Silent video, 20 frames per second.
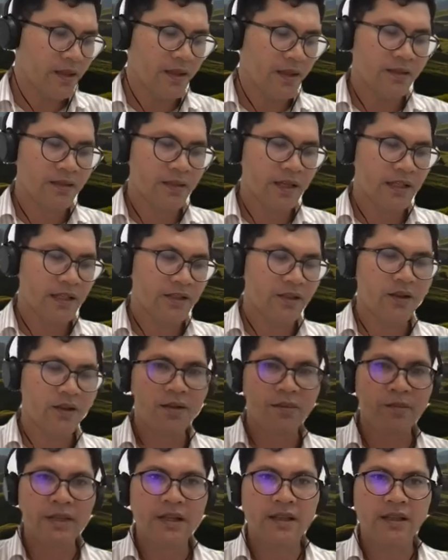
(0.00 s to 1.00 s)
it touches
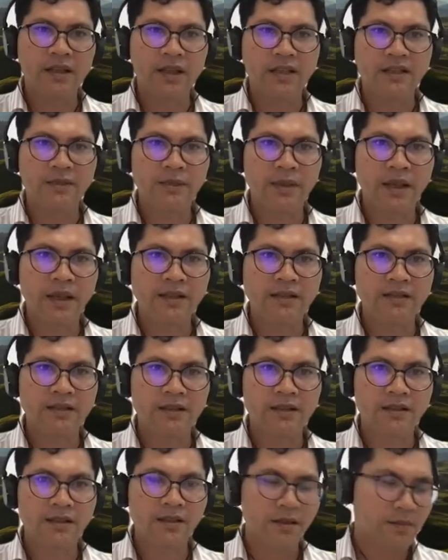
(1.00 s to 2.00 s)
on many aspects
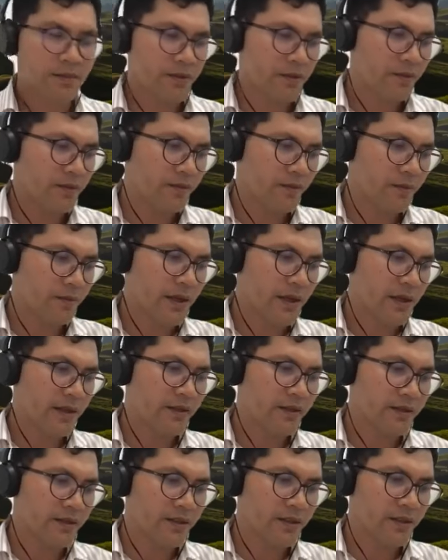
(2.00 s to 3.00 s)
in terms of
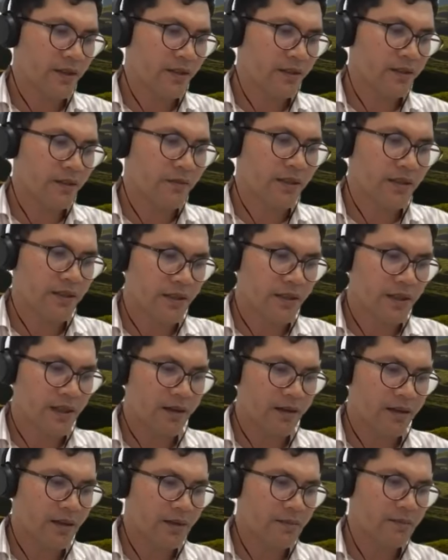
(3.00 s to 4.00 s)
biodiversity conservation
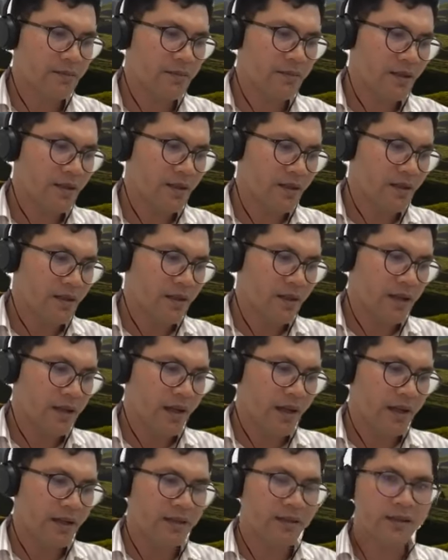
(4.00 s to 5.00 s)
outcome
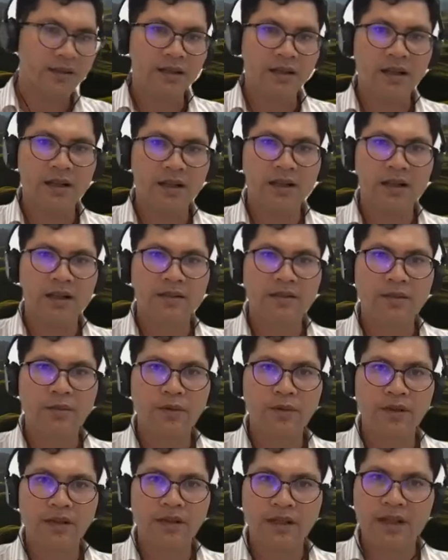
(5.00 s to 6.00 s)
and
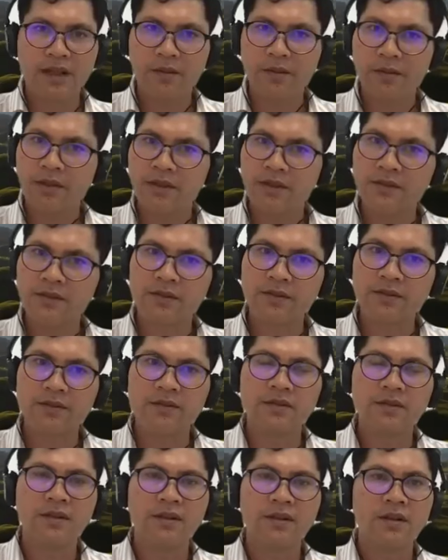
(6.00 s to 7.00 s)
supporting the government
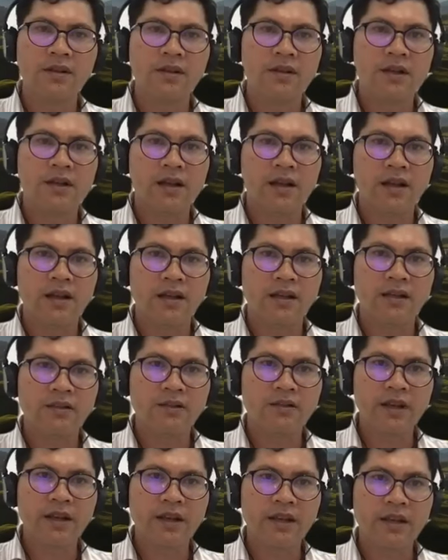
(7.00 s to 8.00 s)
to
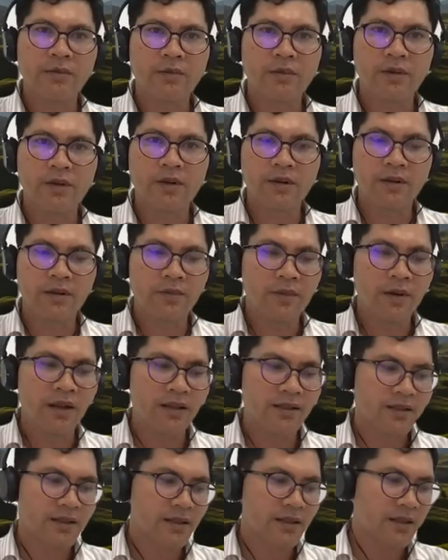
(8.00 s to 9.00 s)
creating more
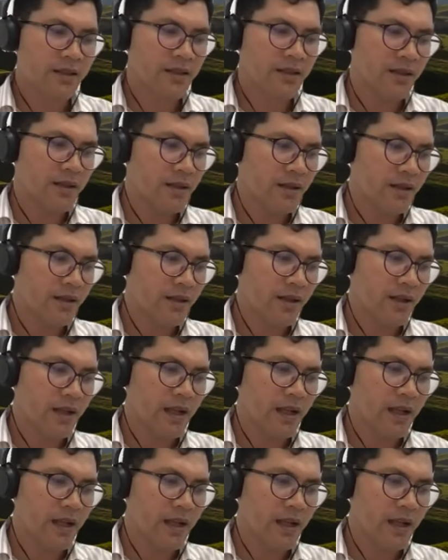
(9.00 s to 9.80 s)
policy that